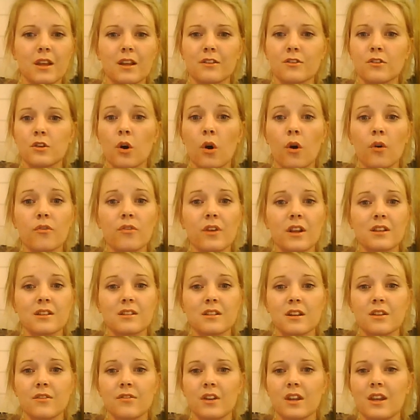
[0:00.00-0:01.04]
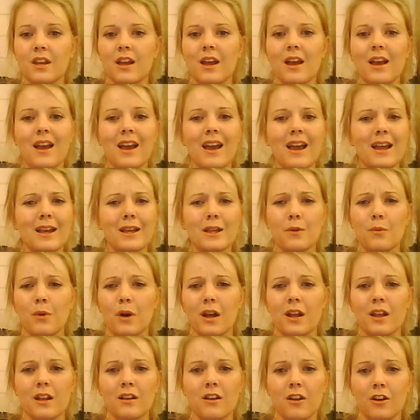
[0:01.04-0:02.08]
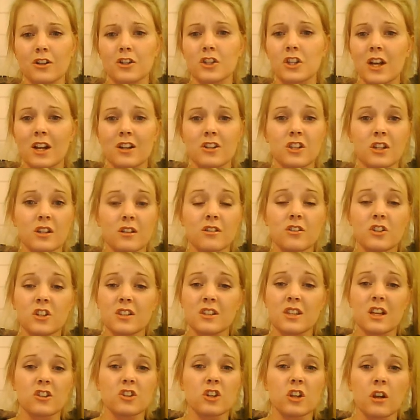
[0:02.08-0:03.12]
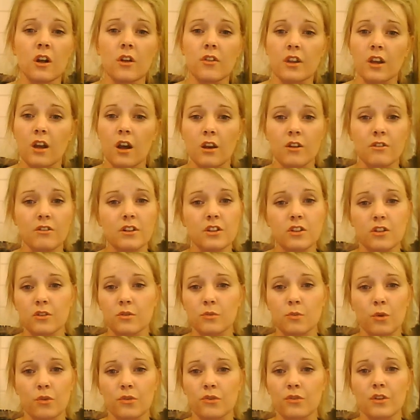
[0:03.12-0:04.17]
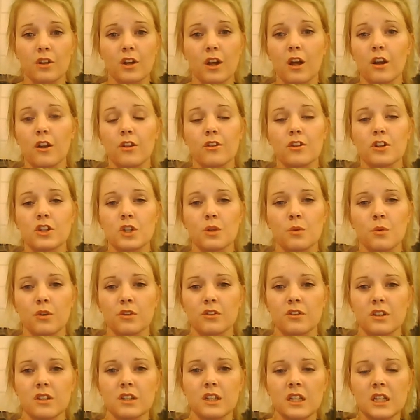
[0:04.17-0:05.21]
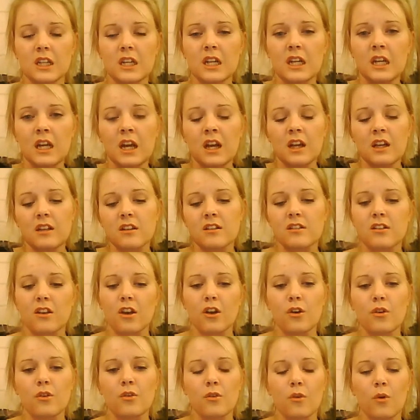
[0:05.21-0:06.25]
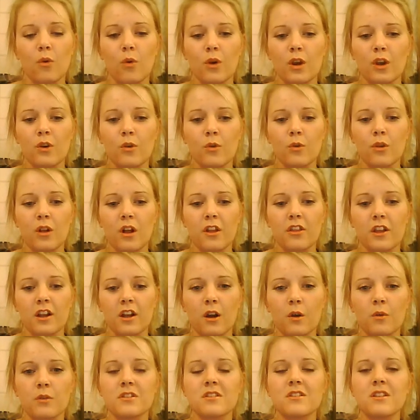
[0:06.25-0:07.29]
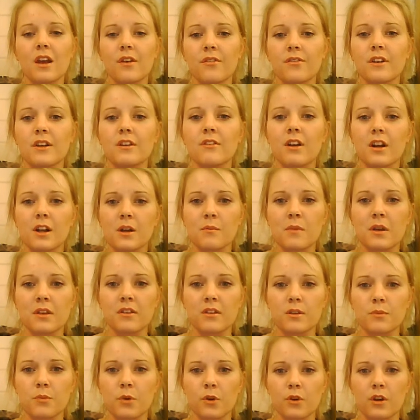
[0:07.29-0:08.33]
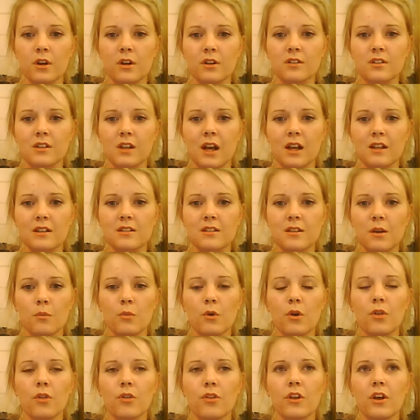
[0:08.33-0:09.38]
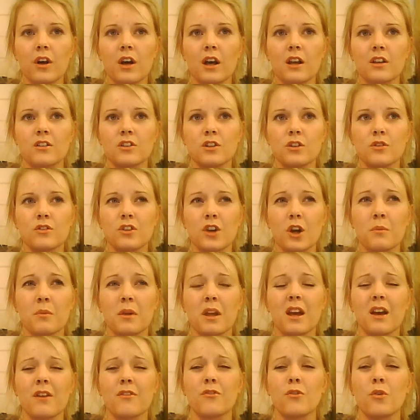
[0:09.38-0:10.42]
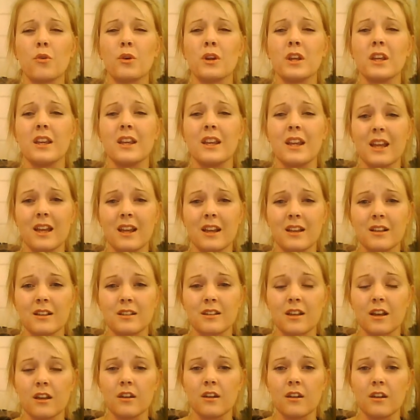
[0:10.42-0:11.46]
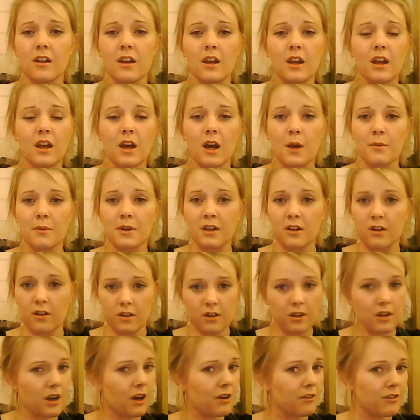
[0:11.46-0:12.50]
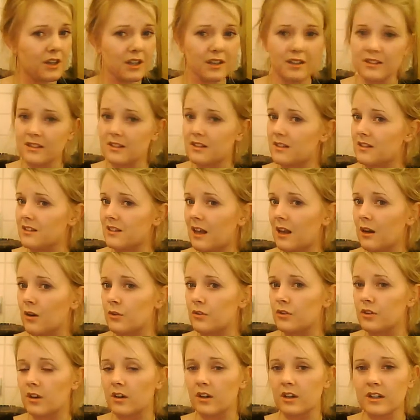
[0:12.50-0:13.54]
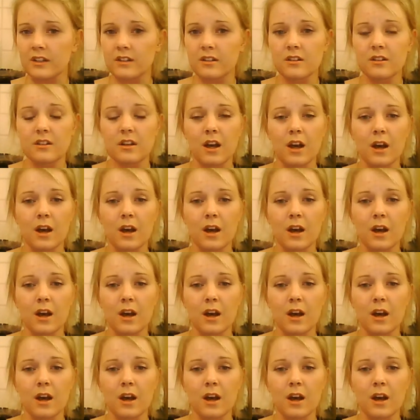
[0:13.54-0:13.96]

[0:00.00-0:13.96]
is not offensive in any way. Like she said she liked the colour, it just wasn't the colour that she wanted. So all in all, I think I would definitely recommend this product as someone that has used home care for years. And I mean, currently this is salon dyed,